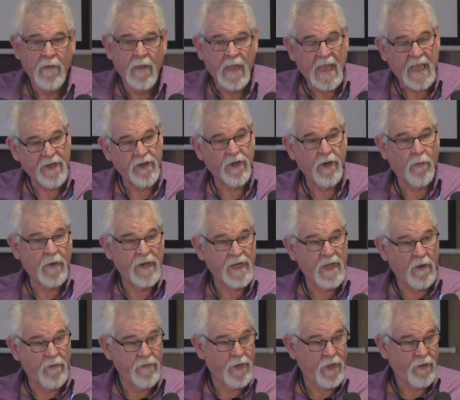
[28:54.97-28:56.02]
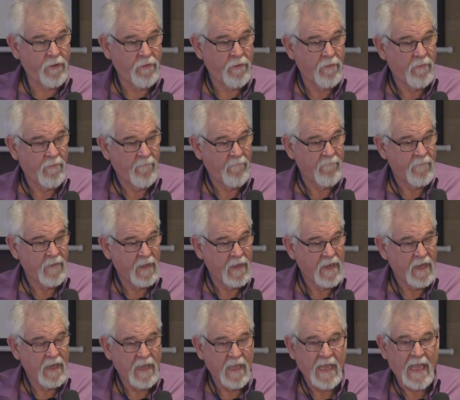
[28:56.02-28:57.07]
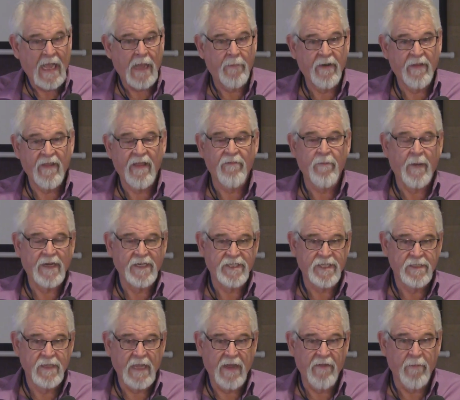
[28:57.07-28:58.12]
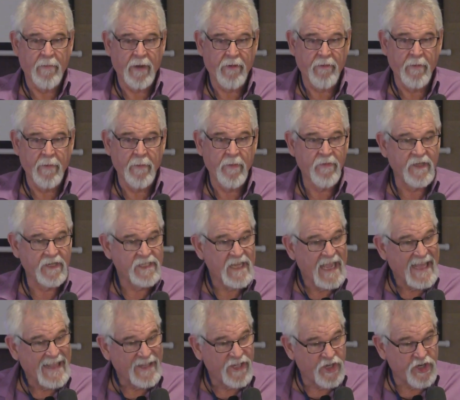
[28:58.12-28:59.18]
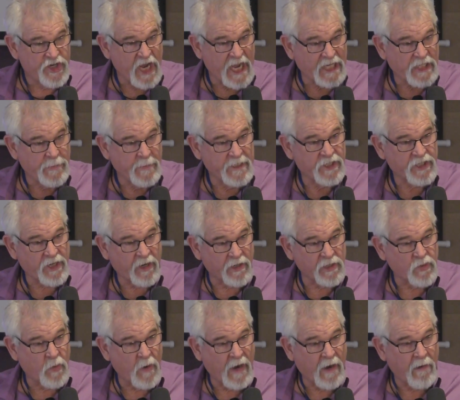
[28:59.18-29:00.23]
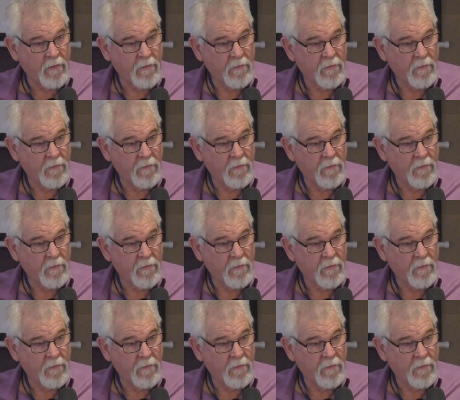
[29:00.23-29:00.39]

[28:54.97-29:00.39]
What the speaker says: And you know what he's going to do? Everybody remember this? Judgment starts where?